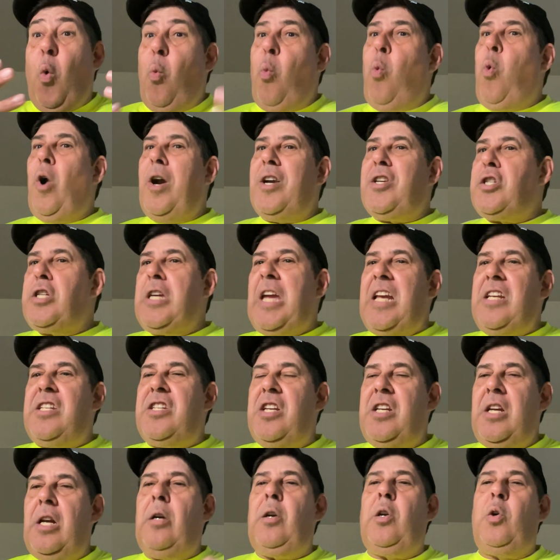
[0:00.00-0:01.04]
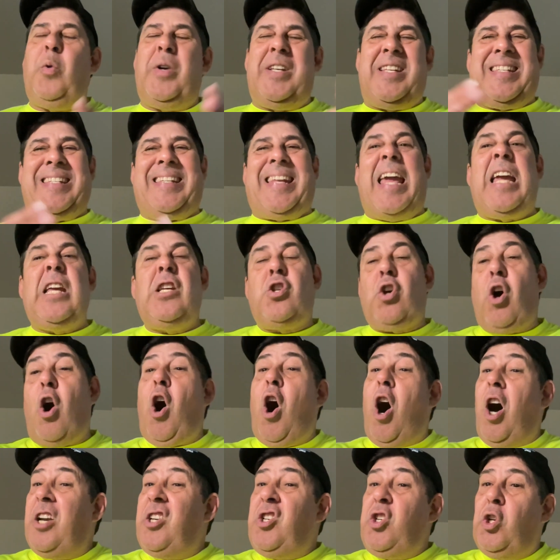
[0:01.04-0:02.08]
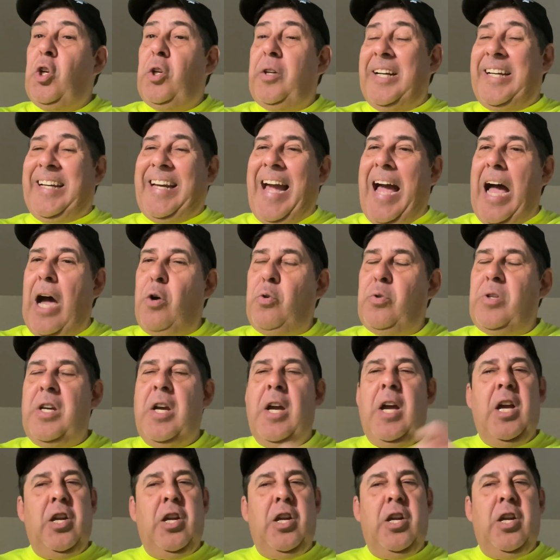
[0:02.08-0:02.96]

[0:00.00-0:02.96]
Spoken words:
Worst case scenario, it stays on your account.